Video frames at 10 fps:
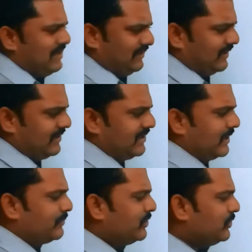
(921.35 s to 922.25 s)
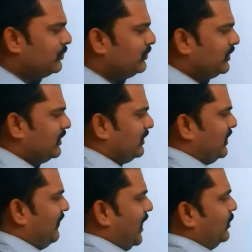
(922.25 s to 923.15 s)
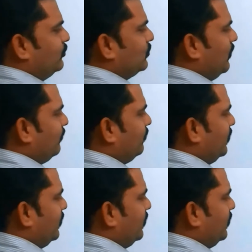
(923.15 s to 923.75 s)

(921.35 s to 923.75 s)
Just to substitute the values of